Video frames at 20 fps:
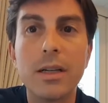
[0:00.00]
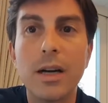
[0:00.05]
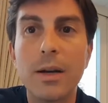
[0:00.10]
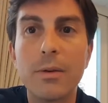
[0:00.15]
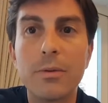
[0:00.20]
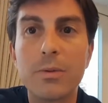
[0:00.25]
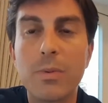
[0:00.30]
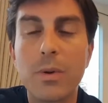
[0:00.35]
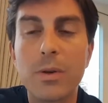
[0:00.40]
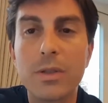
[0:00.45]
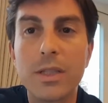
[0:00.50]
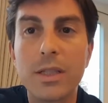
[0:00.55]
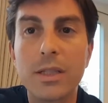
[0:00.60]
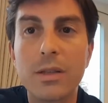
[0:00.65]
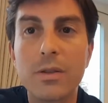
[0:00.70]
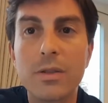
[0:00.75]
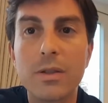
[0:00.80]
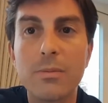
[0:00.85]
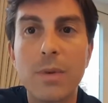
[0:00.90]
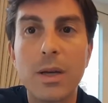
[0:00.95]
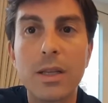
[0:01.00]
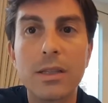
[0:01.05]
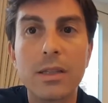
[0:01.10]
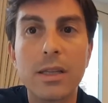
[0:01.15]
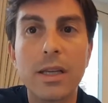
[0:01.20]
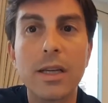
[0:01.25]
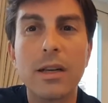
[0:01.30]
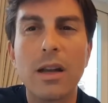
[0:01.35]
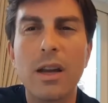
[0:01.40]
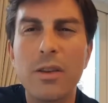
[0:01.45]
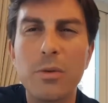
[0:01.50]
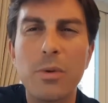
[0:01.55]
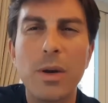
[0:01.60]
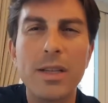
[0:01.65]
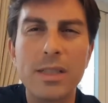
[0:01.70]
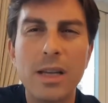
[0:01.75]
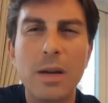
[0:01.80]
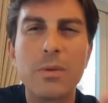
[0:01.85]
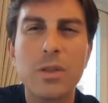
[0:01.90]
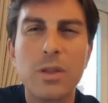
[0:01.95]
I was posting those a month late.
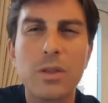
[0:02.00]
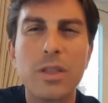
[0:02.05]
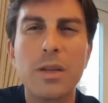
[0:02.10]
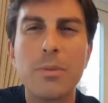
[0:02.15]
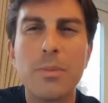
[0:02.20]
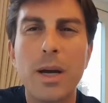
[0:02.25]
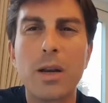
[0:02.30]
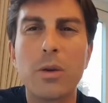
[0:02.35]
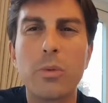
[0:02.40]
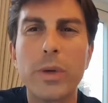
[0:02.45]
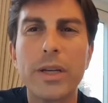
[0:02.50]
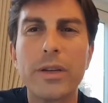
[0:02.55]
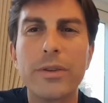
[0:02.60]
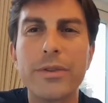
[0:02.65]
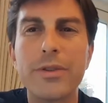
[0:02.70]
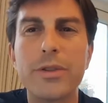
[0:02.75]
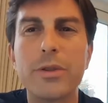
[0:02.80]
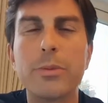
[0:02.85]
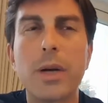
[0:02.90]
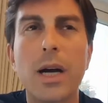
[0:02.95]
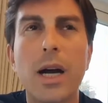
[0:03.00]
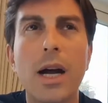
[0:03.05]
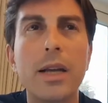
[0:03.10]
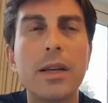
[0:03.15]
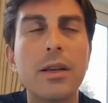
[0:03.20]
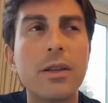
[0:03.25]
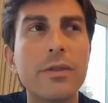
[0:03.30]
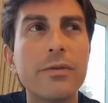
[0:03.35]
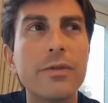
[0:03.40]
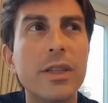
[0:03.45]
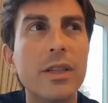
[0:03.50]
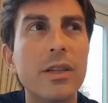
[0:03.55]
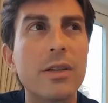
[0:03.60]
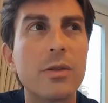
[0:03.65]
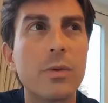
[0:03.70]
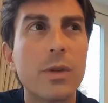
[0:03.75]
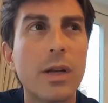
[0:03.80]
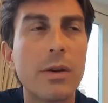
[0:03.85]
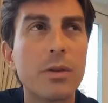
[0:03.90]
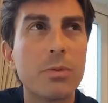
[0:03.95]
Otherwise, I was only about a week or two behind on the videos
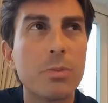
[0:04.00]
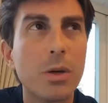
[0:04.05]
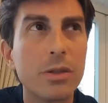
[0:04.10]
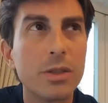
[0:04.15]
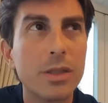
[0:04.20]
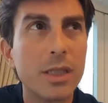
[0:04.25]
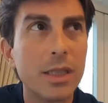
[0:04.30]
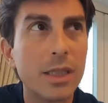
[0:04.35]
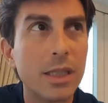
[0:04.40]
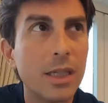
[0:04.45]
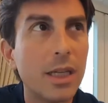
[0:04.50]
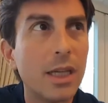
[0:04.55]
when I was posting.